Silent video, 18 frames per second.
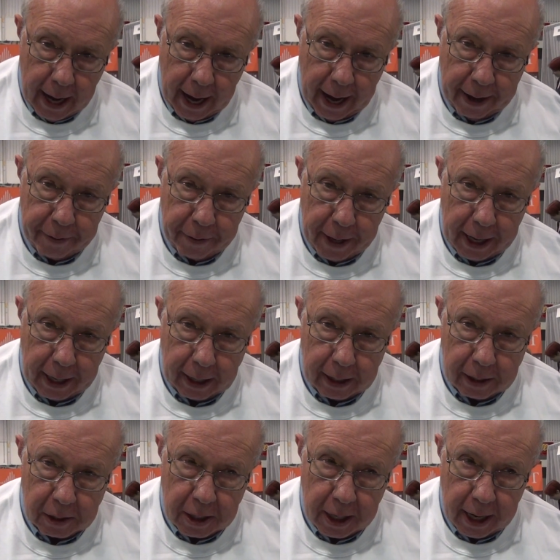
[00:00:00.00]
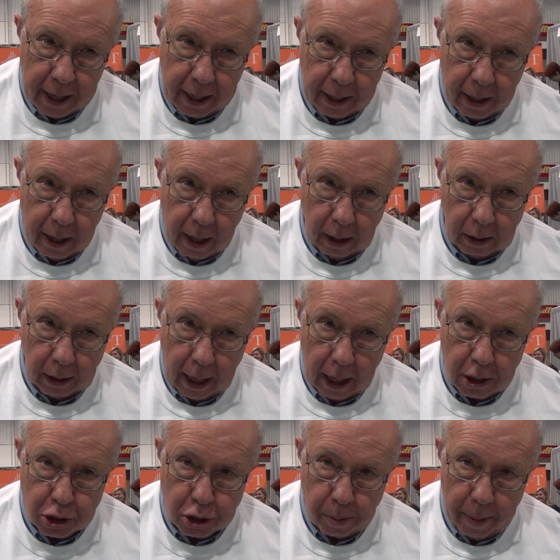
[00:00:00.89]
and they contain a
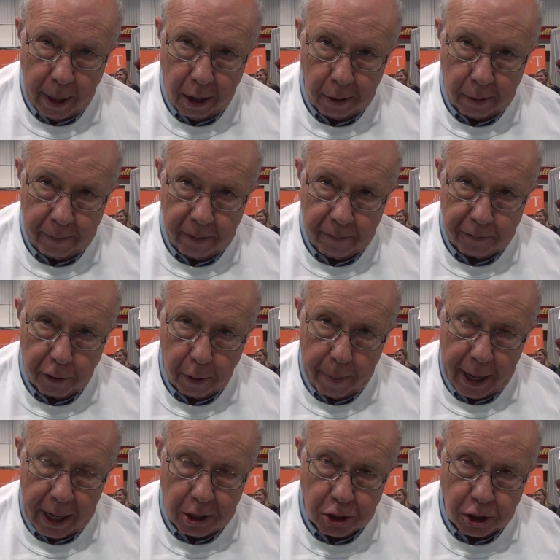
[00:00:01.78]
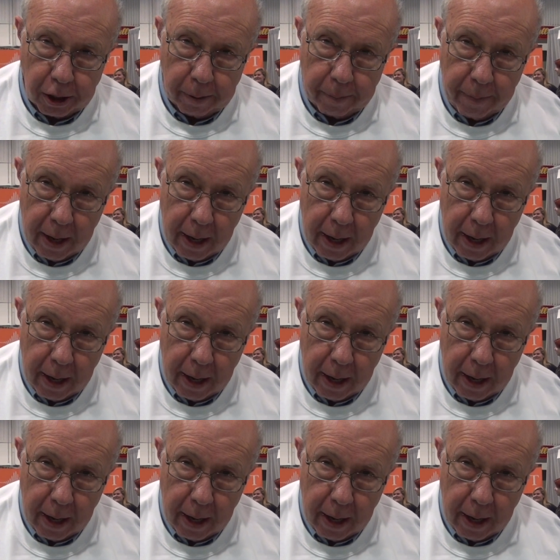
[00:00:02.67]
large amount of information.